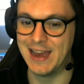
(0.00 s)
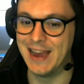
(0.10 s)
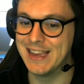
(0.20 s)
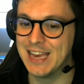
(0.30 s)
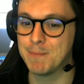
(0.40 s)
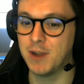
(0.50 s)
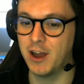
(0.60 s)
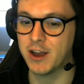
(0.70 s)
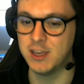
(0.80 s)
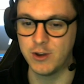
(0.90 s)
I can
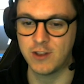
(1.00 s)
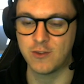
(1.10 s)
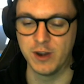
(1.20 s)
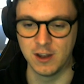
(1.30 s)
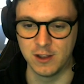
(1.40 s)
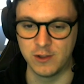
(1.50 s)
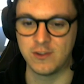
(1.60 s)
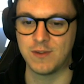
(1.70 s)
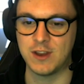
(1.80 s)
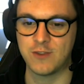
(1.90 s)
block units with
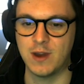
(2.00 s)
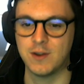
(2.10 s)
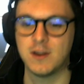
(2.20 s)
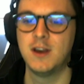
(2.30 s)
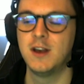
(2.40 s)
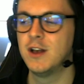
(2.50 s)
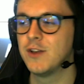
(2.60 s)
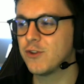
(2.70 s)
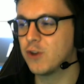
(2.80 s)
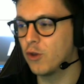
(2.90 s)
elusive this round.
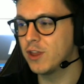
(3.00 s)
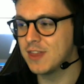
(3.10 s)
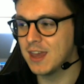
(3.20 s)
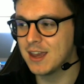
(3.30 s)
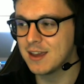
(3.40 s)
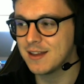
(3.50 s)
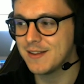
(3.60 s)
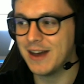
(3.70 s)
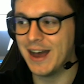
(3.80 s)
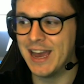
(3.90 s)
So the only thing
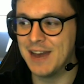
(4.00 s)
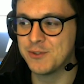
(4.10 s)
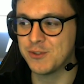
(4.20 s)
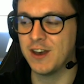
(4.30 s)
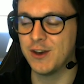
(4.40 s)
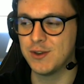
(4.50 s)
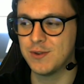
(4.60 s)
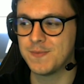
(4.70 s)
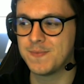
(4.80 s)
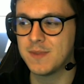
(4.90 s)
I have to tell you,
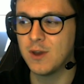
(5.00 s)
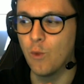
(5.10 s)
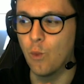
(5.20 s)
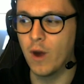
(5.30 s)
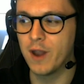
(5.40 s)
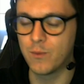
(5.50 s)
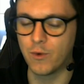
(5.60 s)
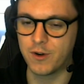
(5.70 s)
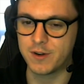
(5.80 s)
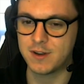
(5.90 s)
1
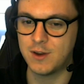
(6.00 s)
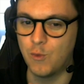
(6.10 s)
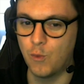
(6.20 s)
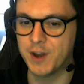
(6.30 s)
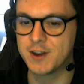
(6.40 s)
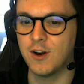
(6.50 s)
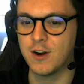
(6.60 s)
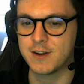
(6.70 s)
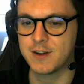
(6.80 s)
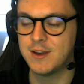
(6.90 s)
word, 1
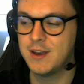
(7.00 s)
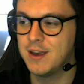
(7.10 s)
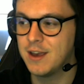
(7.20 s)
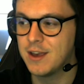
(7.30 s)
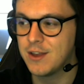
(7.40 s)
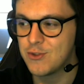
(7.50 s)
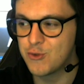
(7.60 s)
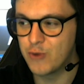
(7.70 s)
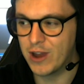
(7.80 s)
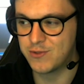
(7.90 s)
card,
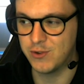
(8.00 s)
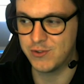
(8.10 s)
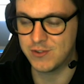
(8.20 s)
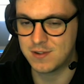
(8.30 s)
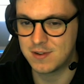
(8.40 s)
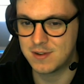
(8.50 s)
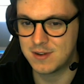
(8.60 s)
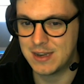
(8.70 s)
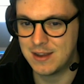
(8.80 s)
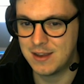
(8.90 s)
Transfusion.
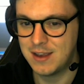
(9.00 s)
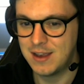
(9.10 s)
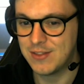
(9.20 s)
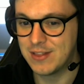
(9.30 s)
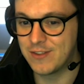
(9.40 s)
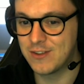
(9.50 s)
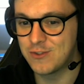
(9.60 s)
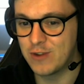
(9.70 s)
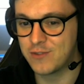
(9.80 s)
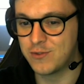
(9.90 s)
This is
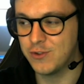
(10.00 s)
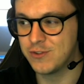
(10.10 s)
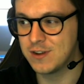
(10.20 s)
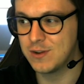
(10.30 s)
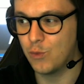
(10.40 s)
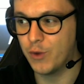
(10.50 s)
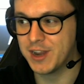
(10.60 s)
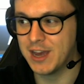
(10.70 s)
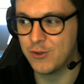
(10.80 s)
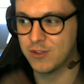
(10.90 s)
Transfusion
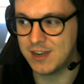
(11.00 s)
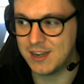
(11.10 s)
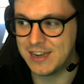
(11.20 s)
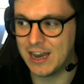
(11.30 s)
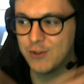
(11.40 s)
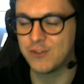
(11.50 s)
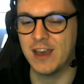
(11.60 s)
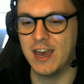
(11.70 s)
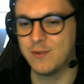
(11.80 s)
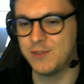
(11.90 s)
without the
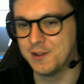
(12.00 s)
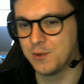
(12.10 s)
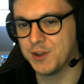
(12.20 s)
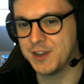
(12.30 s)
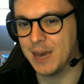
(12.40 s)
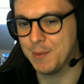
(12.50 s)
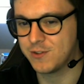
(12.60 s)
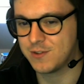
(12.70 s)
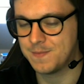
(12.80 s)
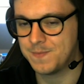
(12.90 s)
downside of dealing 1
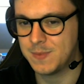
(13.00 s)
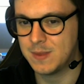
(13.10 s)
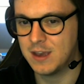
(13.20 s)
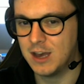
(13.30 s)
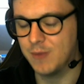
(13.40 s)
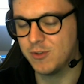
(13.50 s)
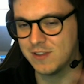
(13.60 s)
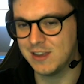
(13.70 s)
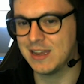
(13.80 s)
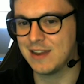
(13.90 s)
damage.
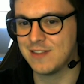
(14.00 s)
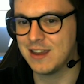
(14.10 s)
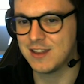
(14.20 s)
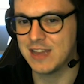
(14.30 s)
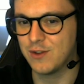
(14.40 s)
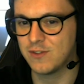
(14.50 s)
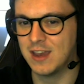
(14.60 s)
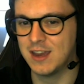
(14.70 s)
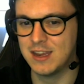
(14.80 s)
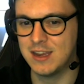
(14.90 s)
Obviously that is not a
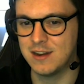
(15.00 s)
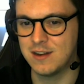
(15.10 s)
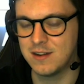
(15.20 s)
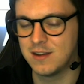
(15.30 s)
downside in